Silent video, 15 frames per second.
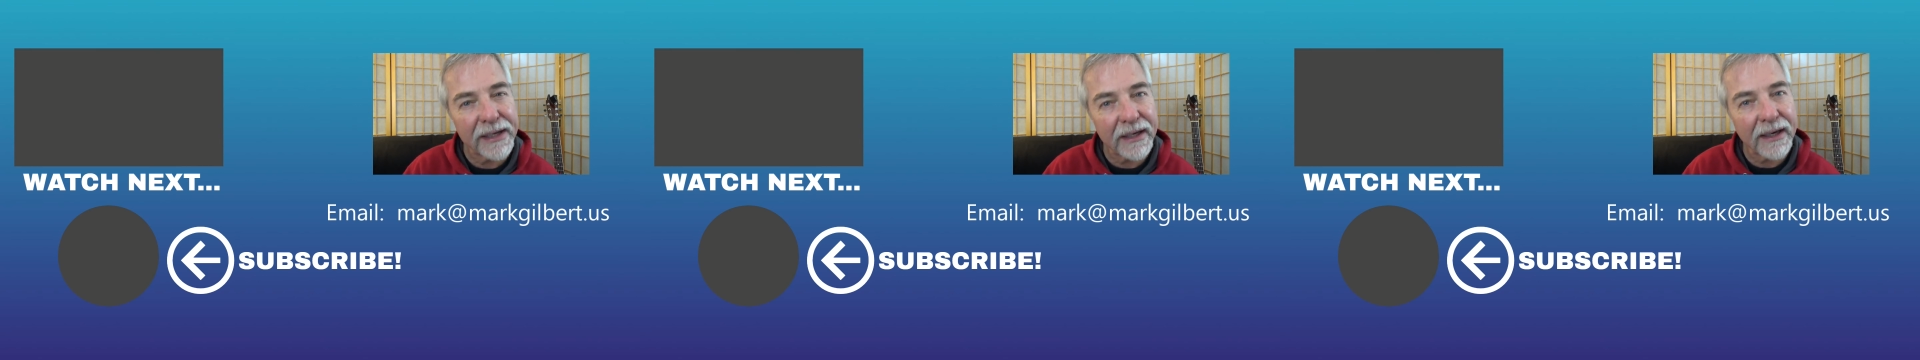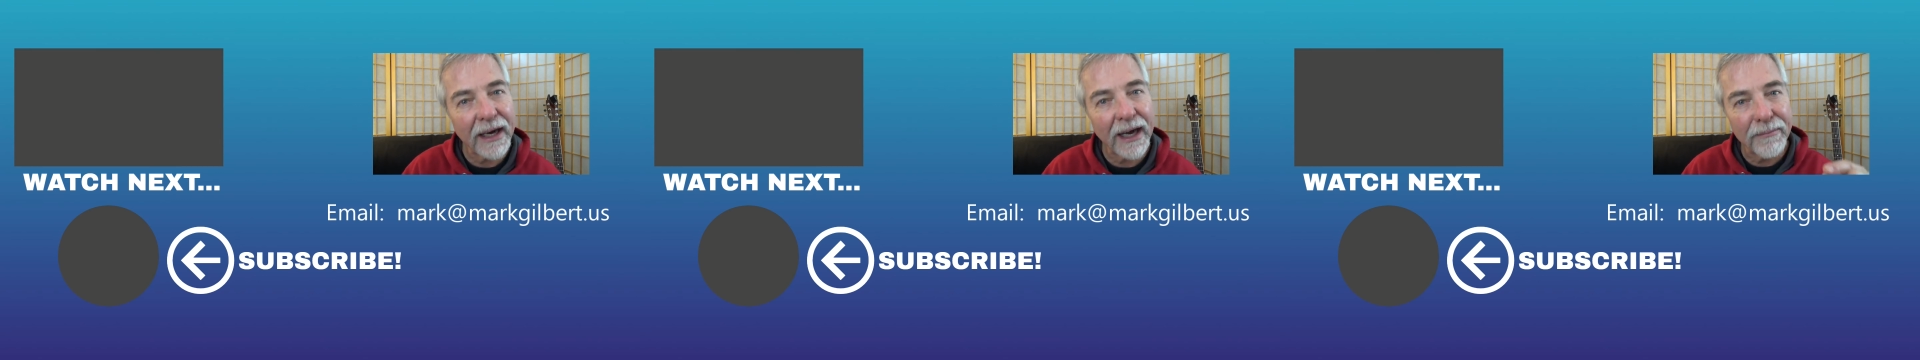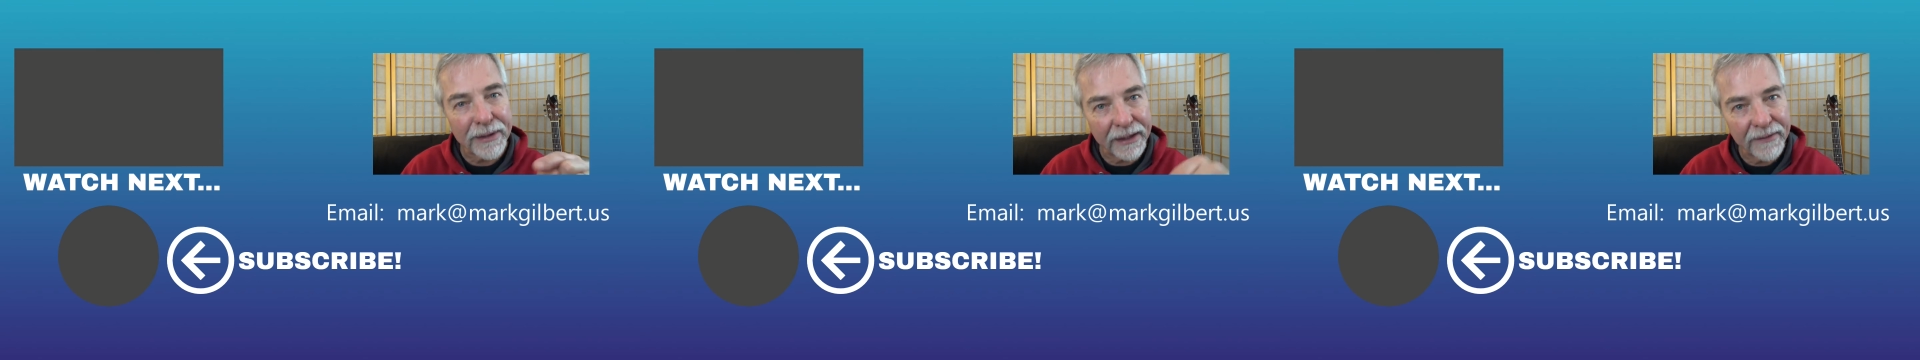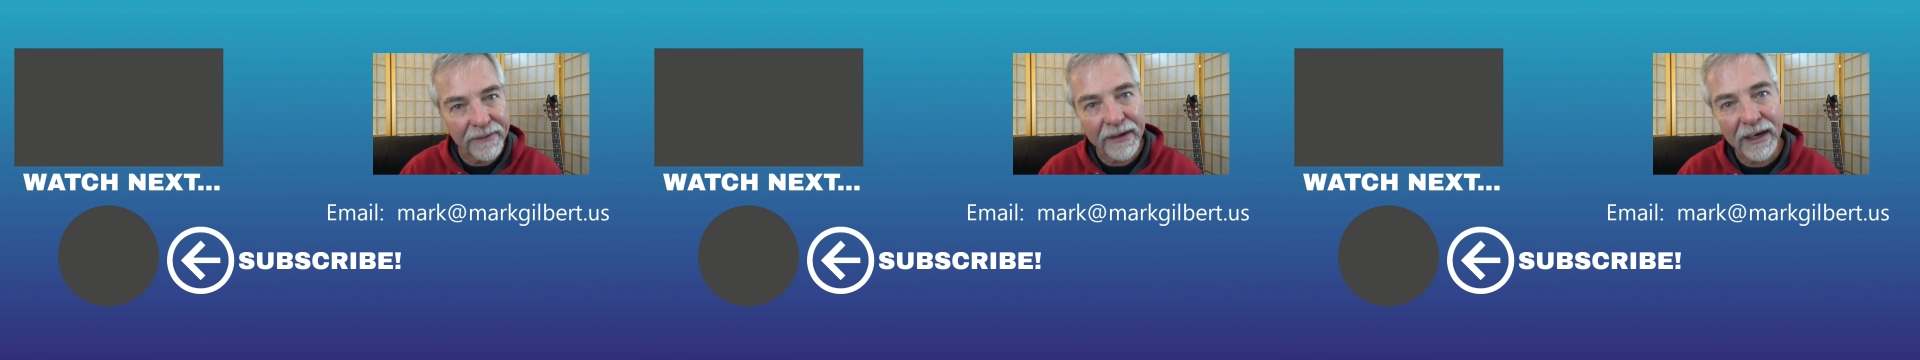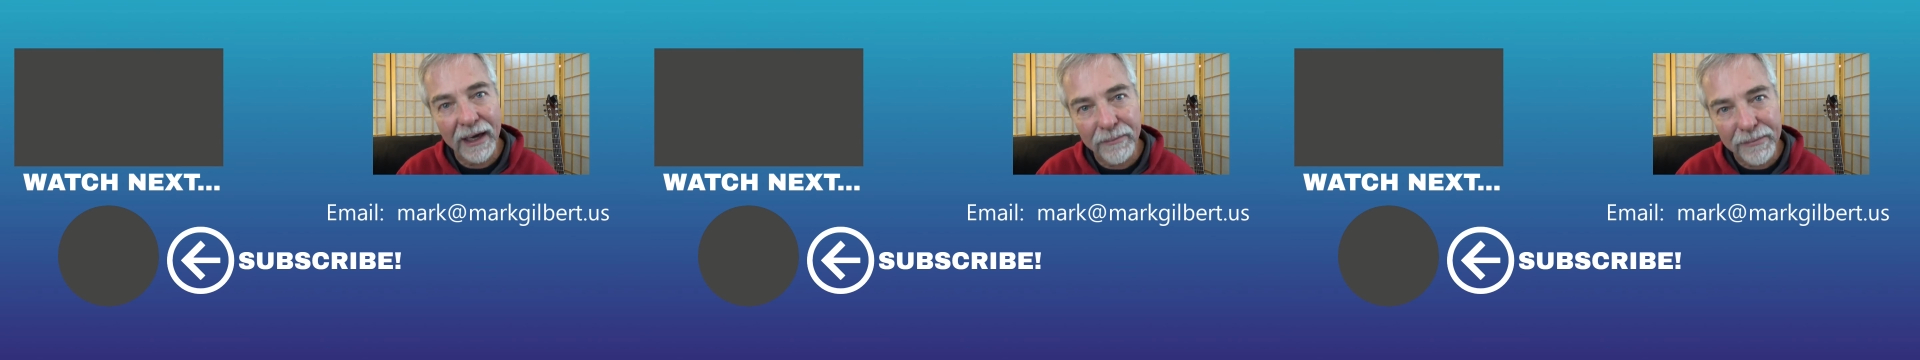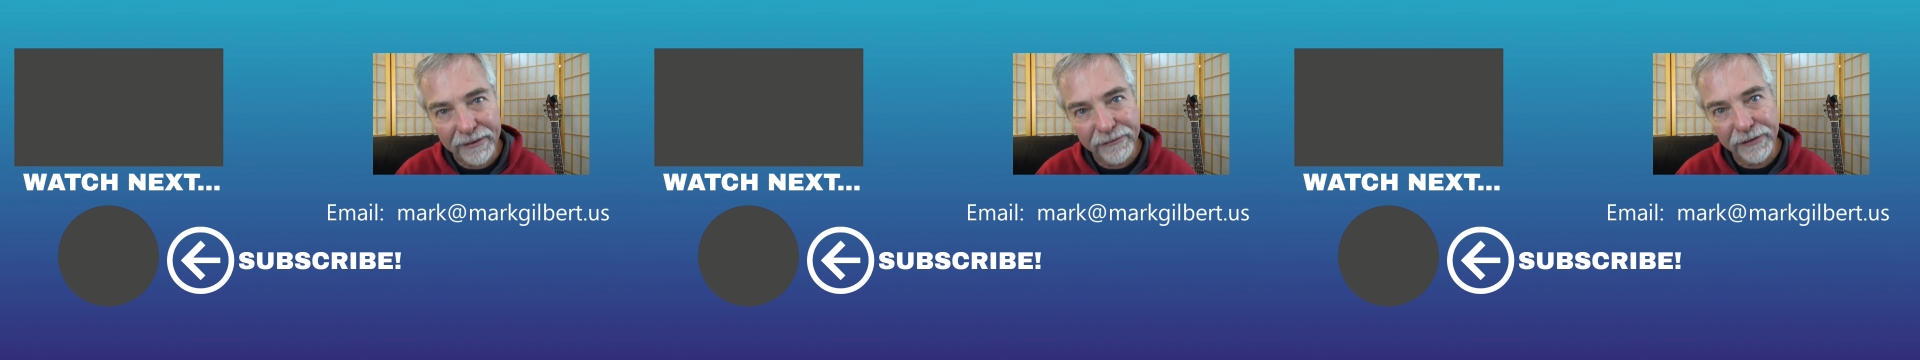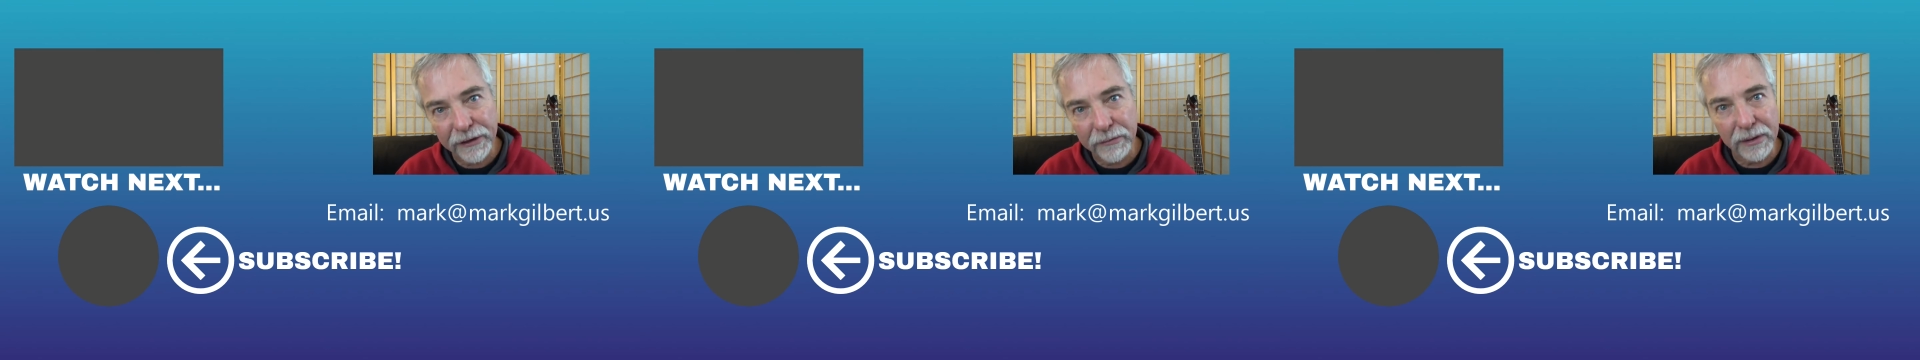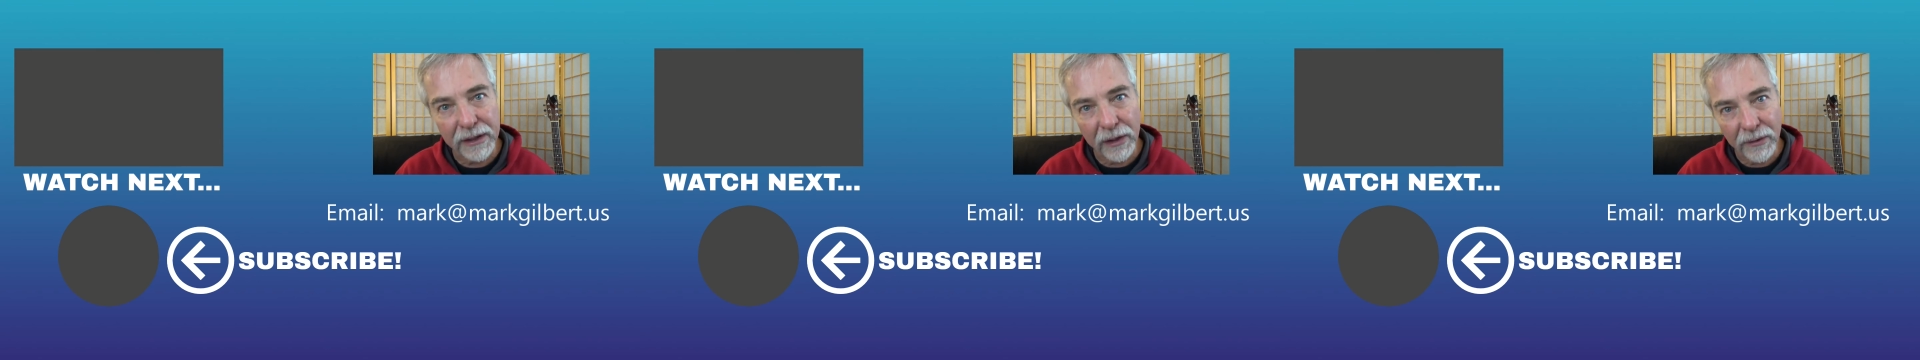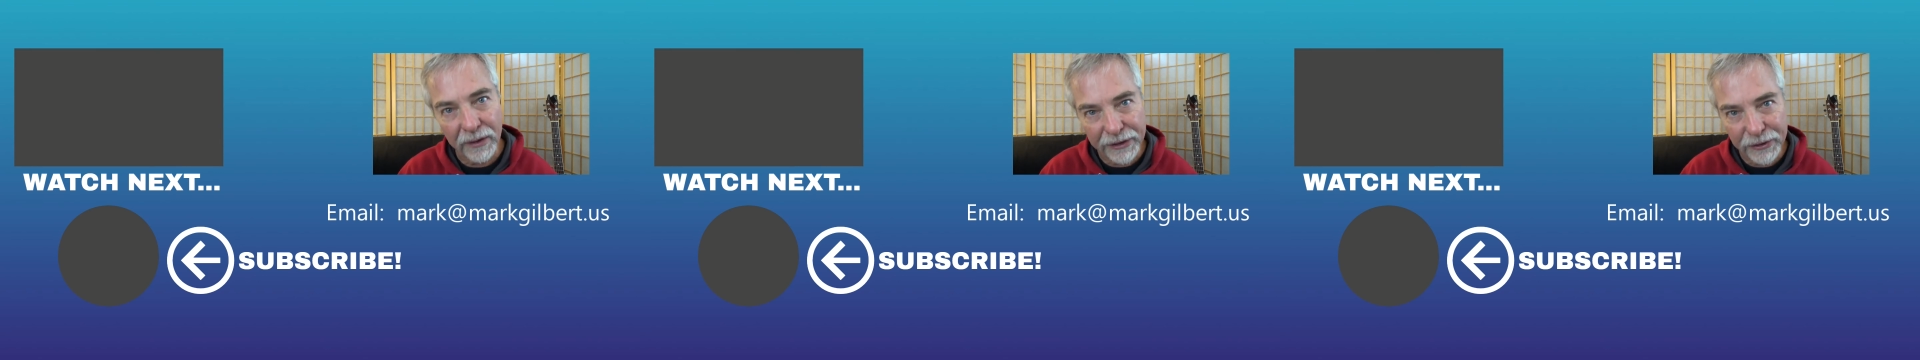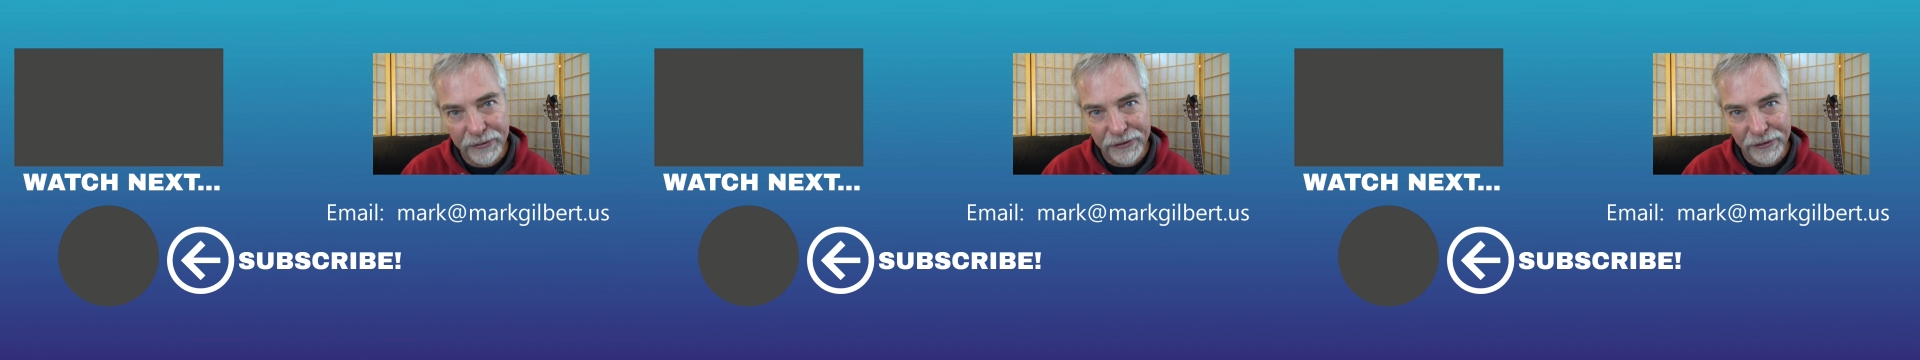a comment in the comment field below on
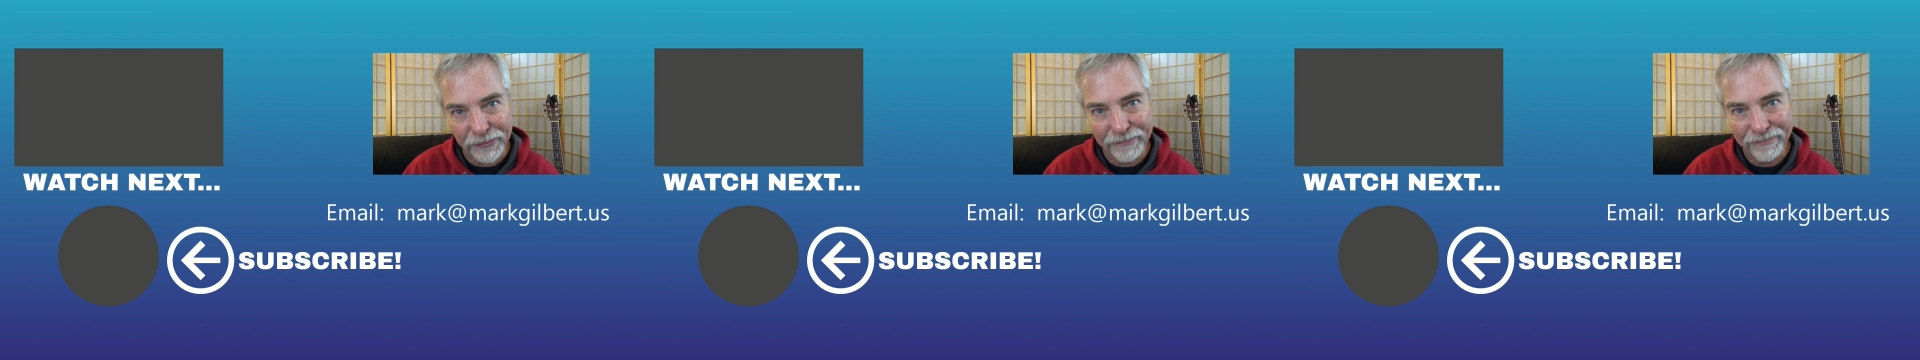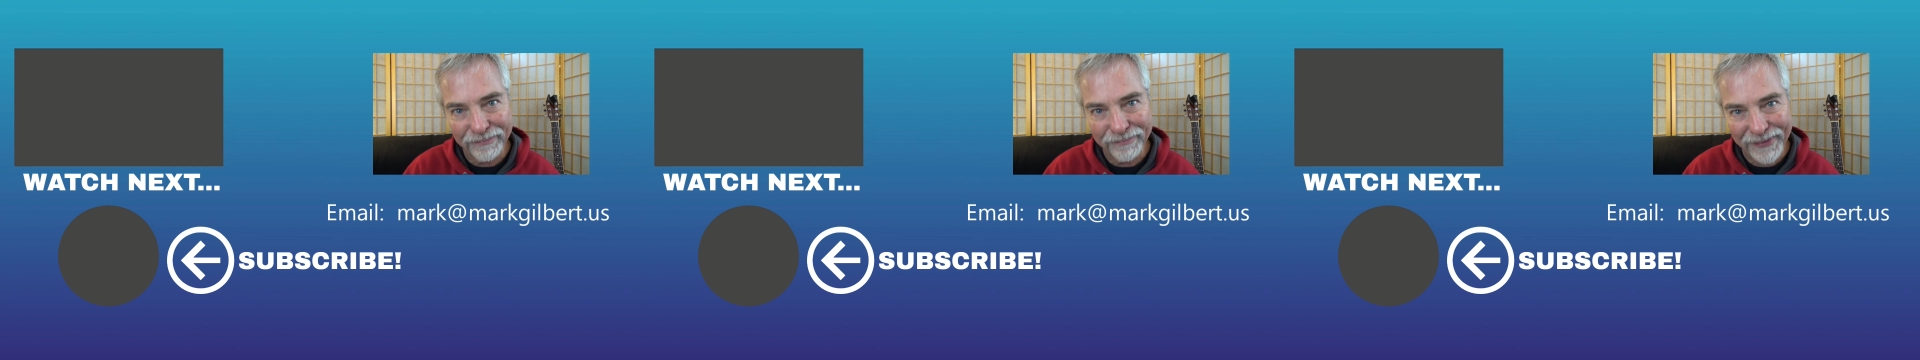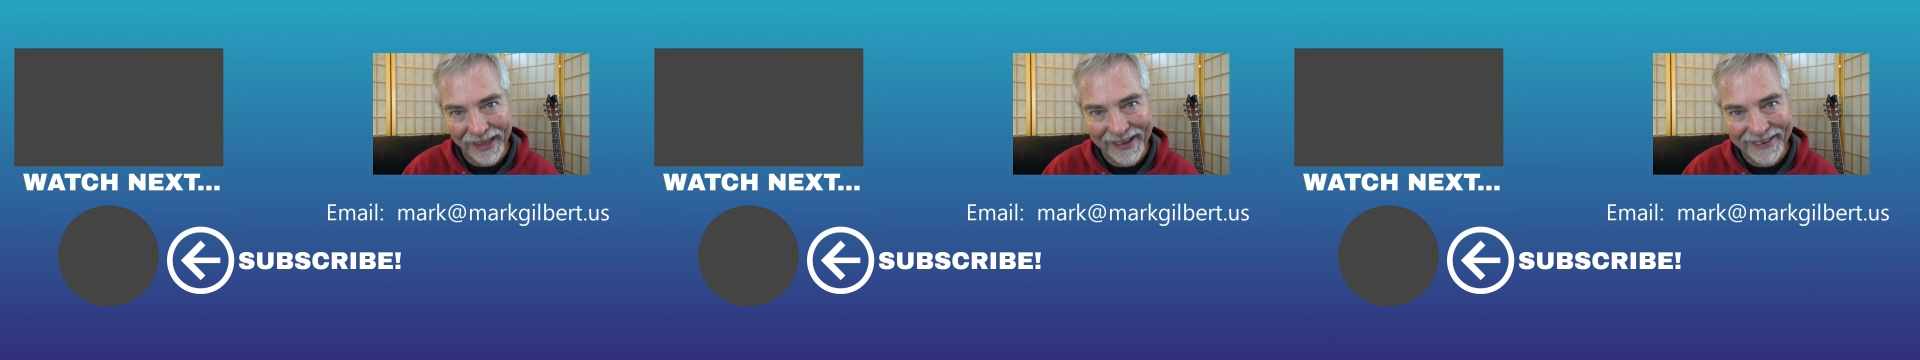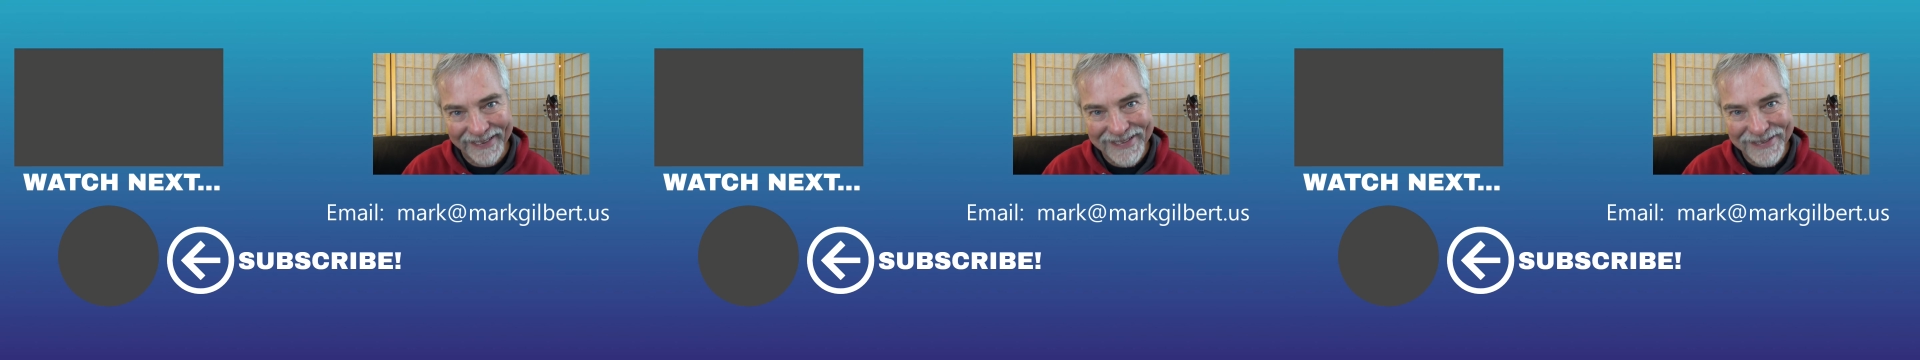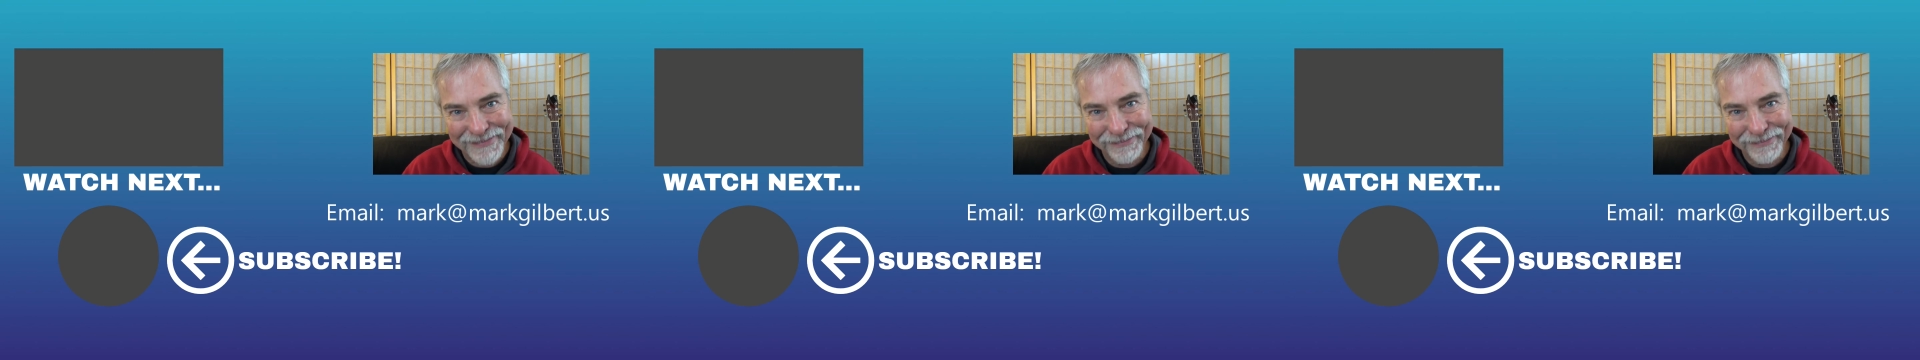YouTube. Thanks.